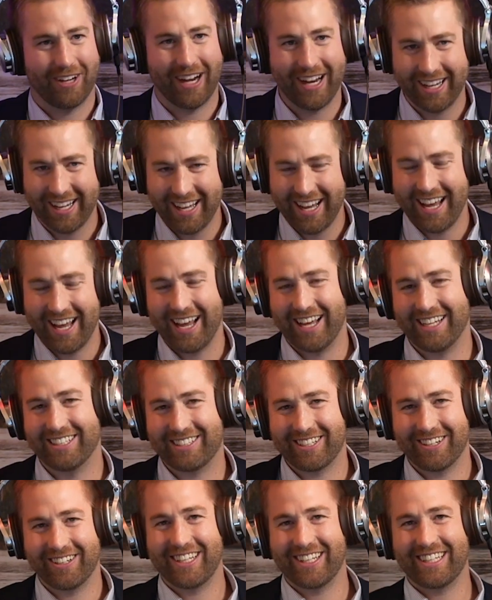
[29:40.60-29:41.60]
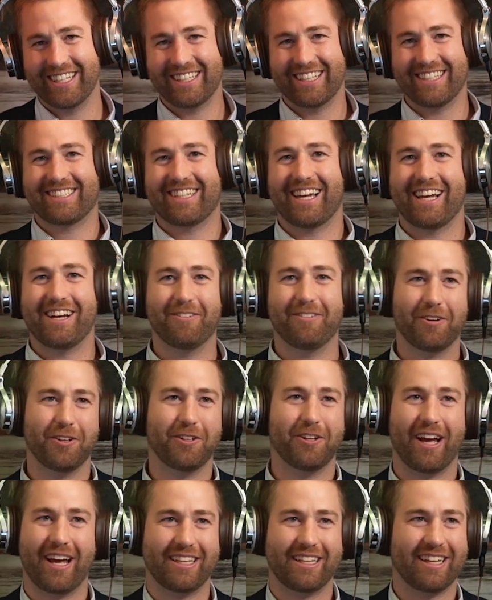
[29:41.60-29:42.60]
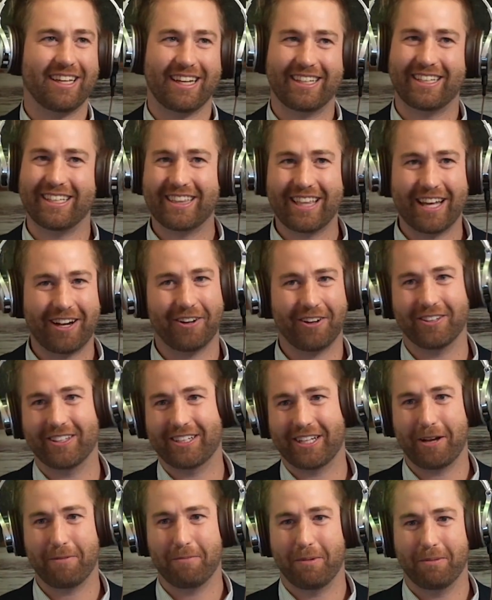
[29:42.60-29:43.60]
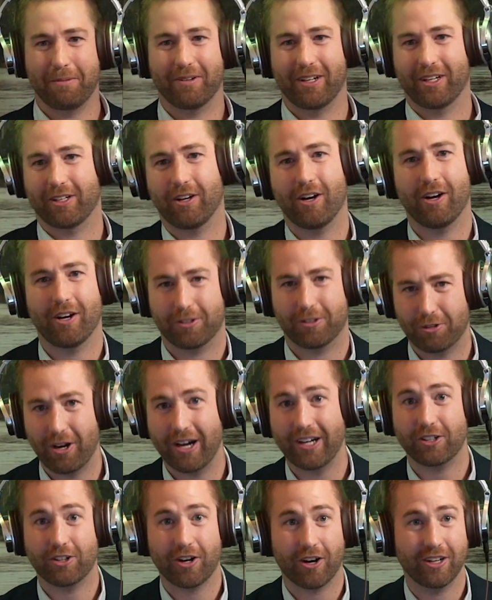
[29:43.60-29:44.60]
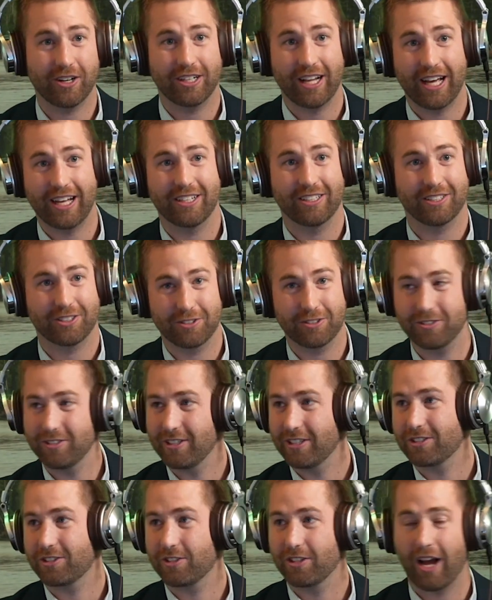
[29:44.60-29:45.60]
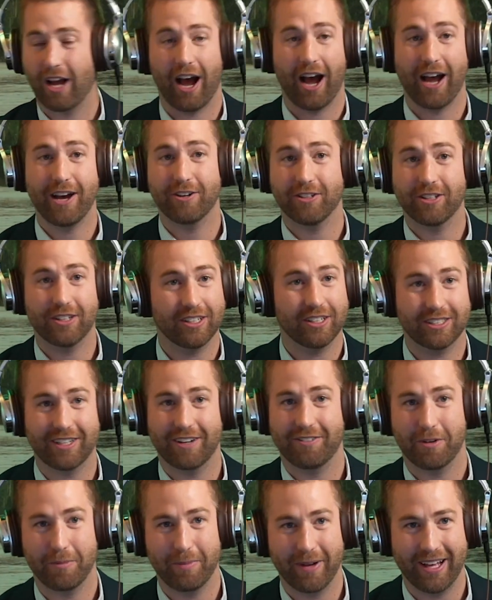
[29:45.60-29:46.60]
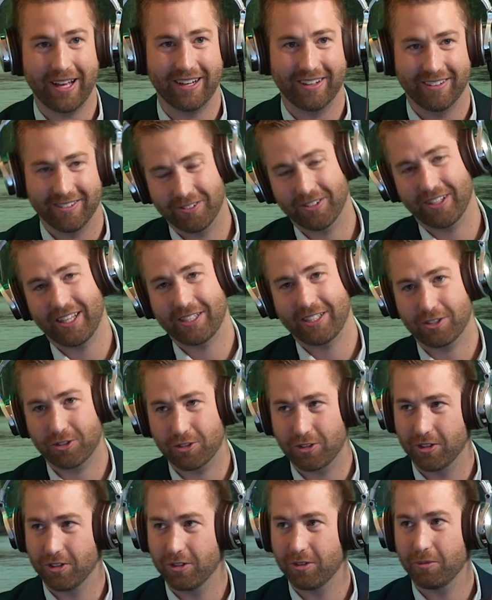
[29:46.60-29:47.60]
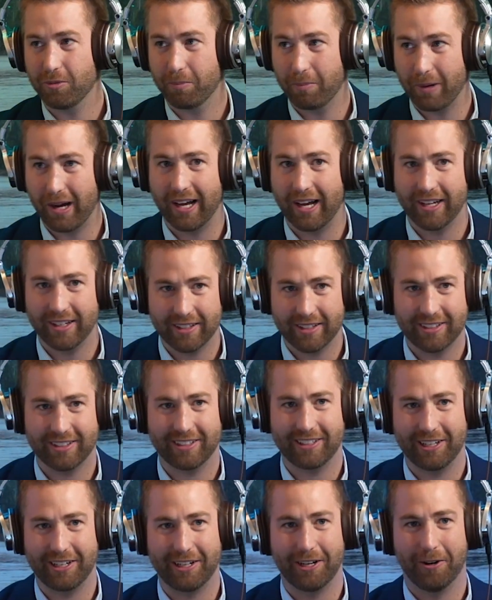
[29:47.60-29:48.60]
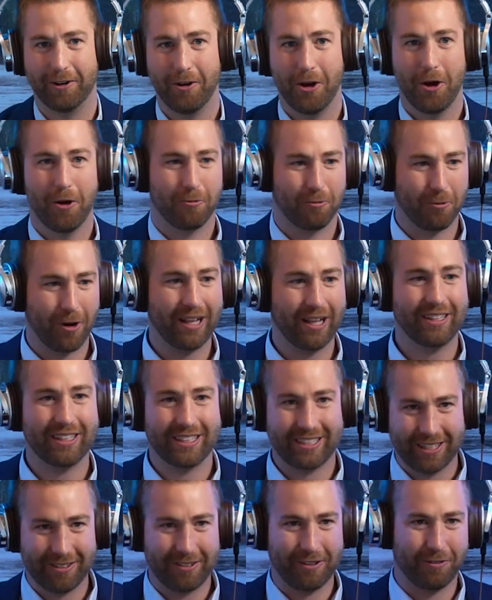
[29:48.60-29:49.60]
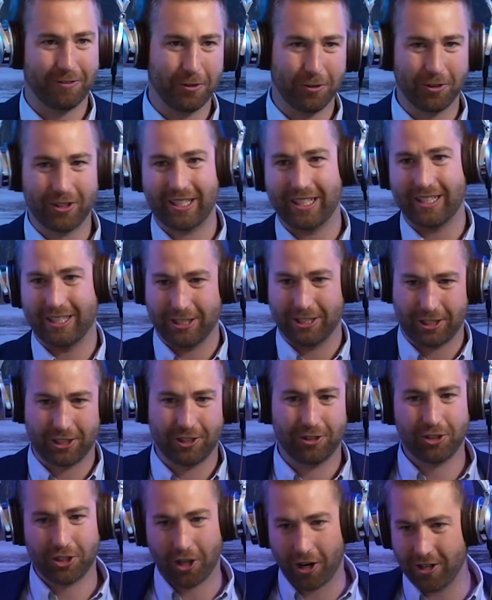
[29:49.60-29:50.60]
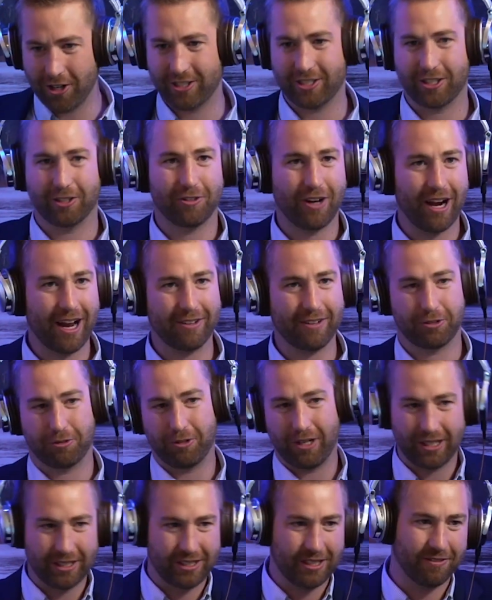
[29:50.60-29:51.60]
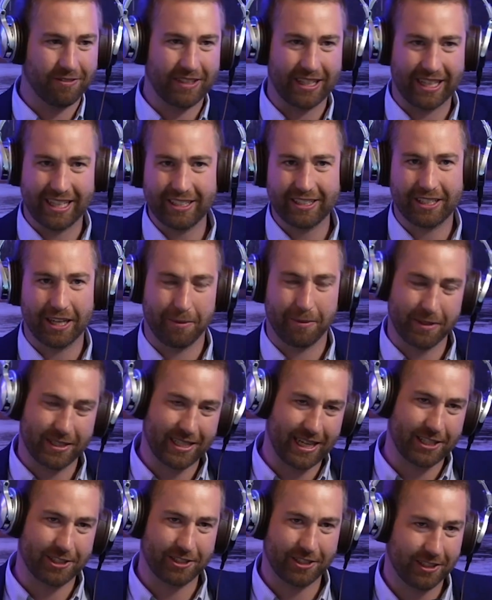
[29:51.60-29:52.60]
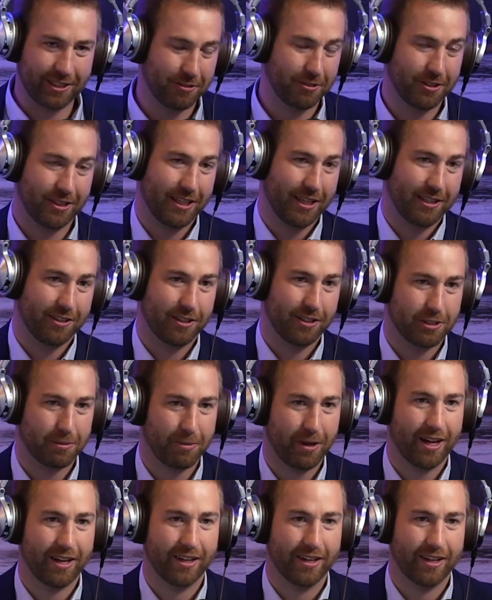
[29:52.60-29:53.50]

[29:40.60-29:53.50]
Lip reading: right? And so it's kind of one that I get that all the time. People are like, oh, credit card debt is higher than it's ever been. Well, that's true. But, relative, if you look at the charts, the graphs relative to income, it's actually in a really healthy spot.